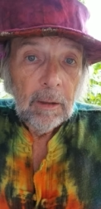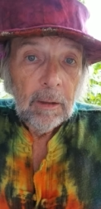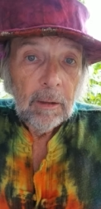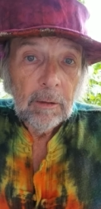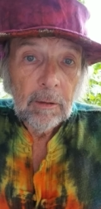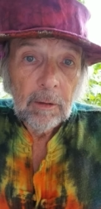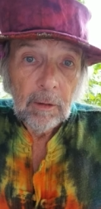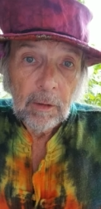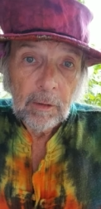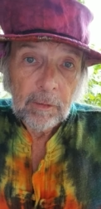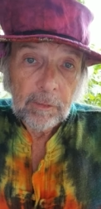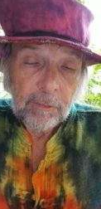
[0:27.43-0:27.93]

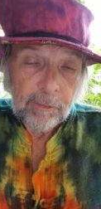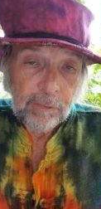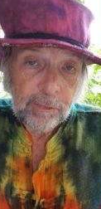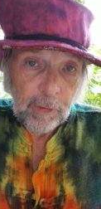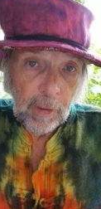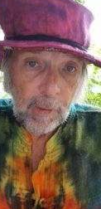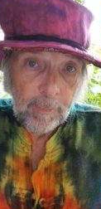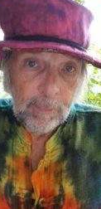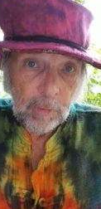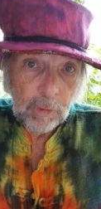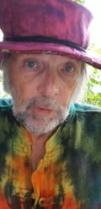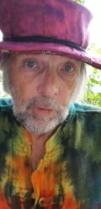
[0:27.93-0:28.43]
Look,
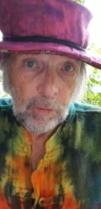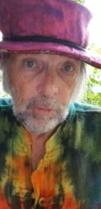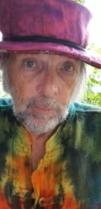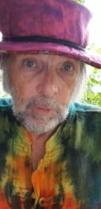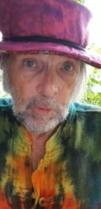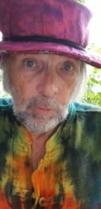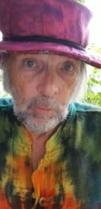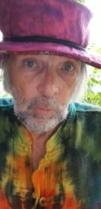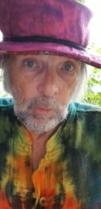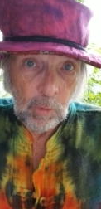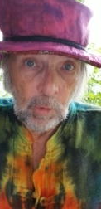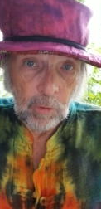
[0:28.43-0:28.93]

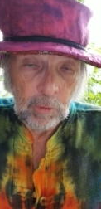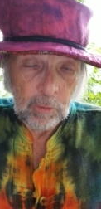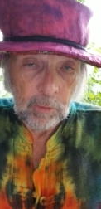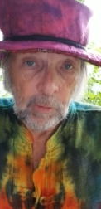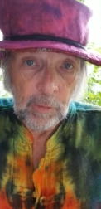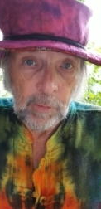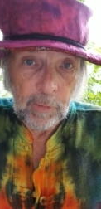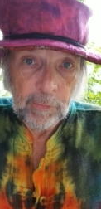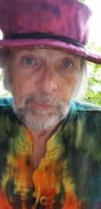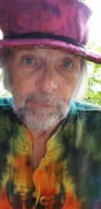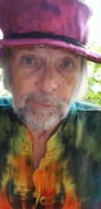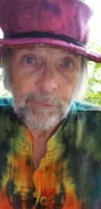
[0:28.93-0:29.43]
subhuman
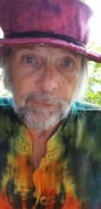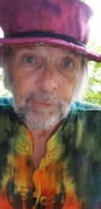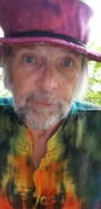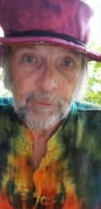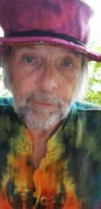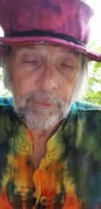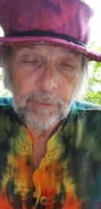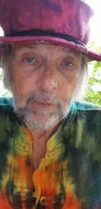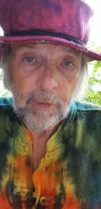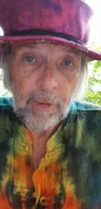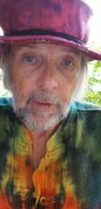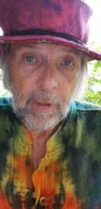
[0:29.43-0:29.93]
warlords,
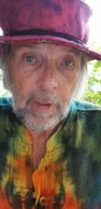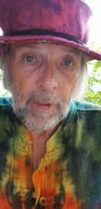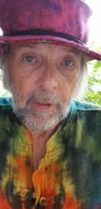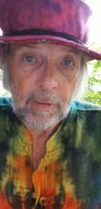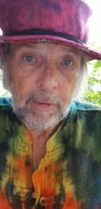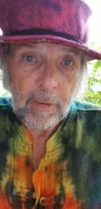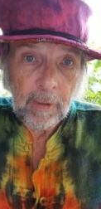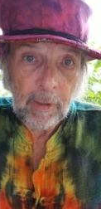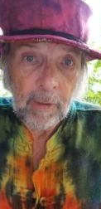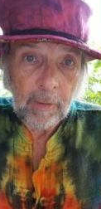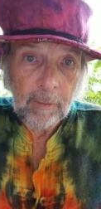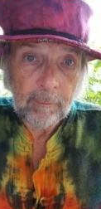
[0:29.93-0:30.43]

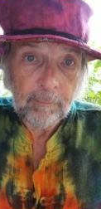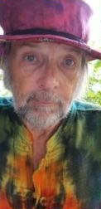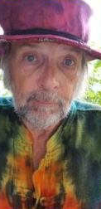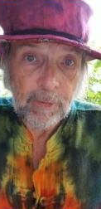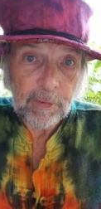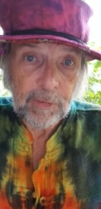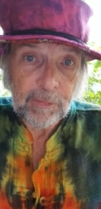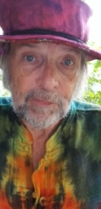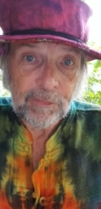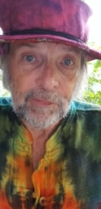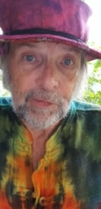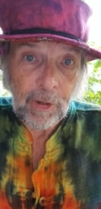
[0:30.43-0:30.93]
and uh,
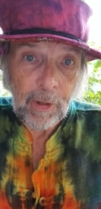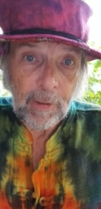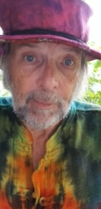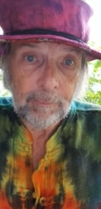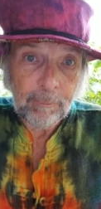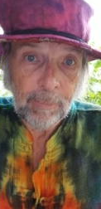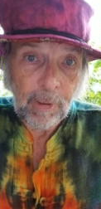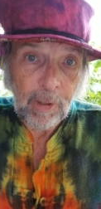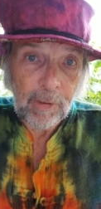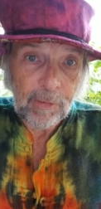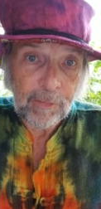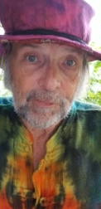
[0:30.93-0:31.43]
big
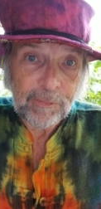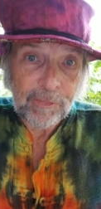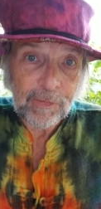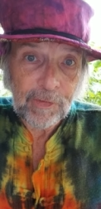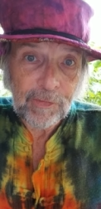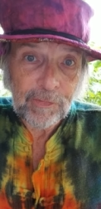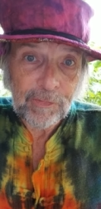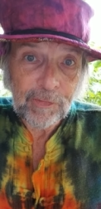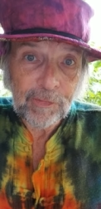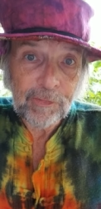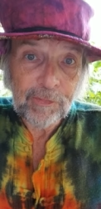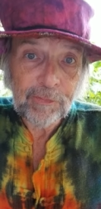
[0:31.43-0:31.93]
shot
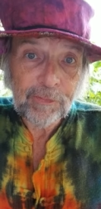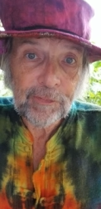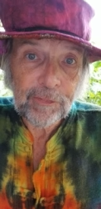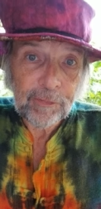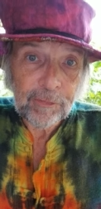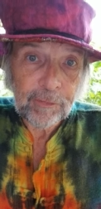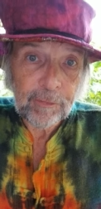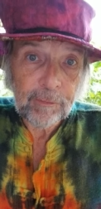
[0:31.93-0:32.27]
politicians.